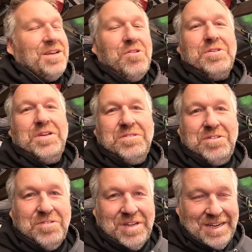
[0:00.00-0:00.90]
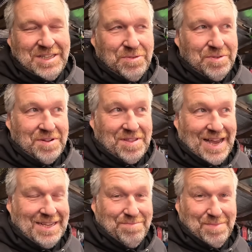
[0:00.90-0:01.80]
The old girl's done nearly
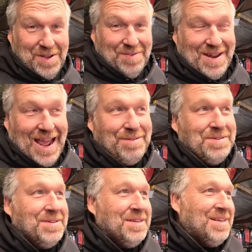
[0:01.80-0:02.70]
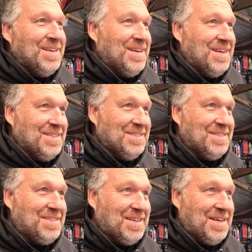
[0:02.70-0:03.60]
200,000 miles now,
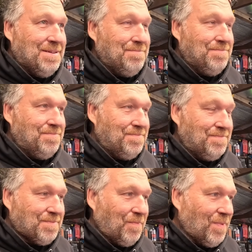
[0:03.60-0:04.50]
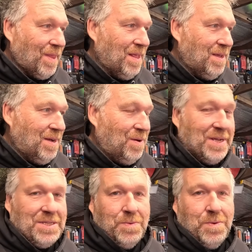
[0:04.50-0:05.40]
and I
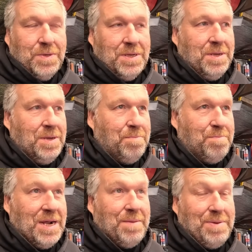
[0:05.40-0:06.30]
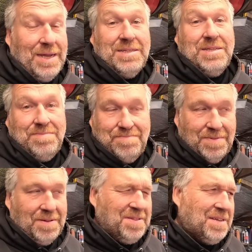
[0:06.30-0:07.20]
went to order brake pads.
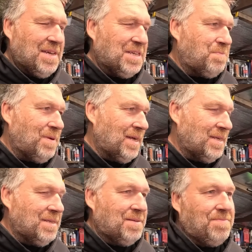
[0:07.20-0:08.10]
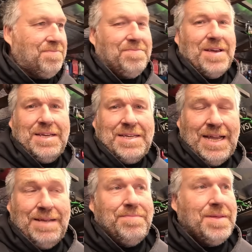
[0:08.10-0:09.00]
I think I explained they
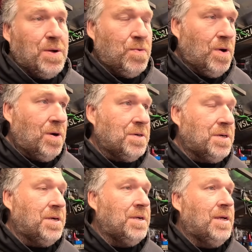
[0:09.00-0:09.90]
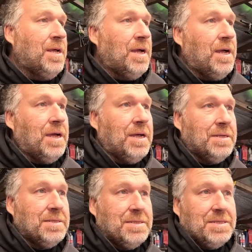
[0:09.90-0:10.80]
were wrong,
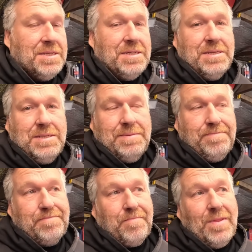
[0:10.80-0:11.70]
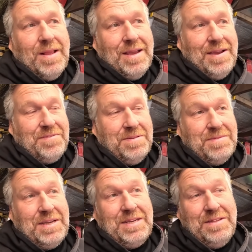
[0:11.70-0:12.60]
and after
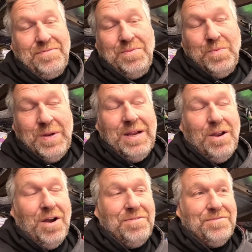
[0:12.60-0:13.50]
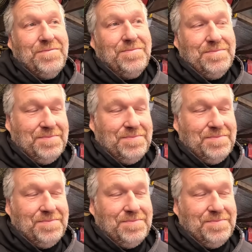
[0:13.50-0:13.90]
taking the front wheel off,